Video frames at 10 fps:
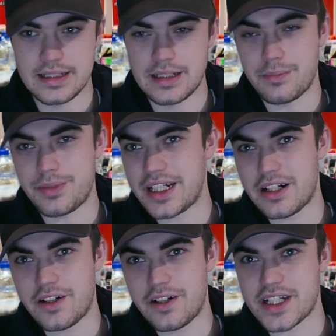But then
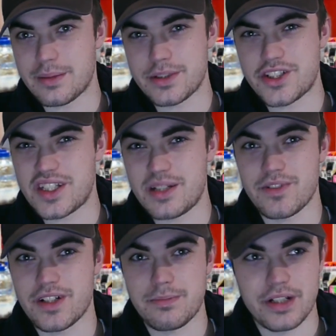after that, we just didn't
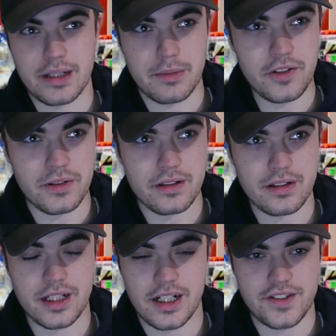really bring him on.
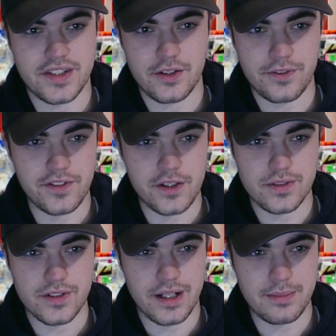It's the odd few
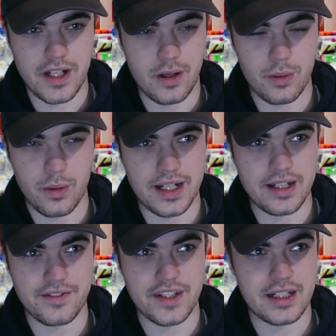times, Hull away, I
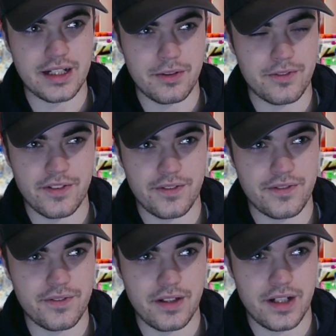think he come on for
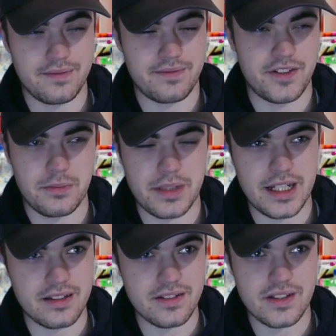like a few
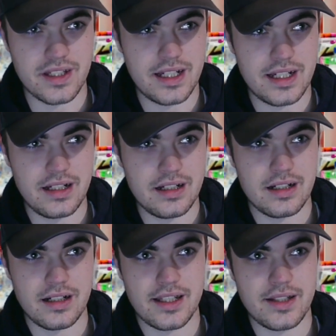minutes.
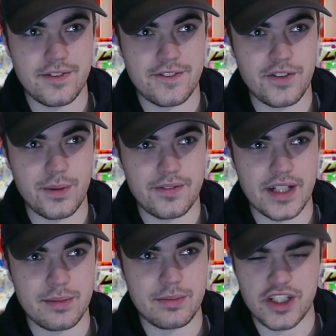There was a few other
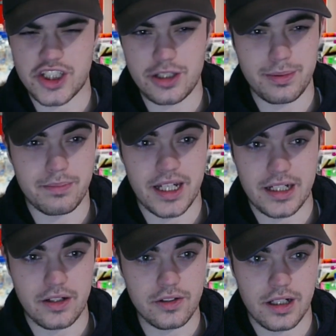games, like he should have been playing
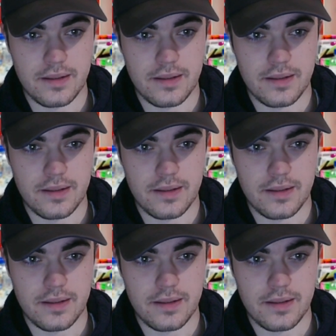longer.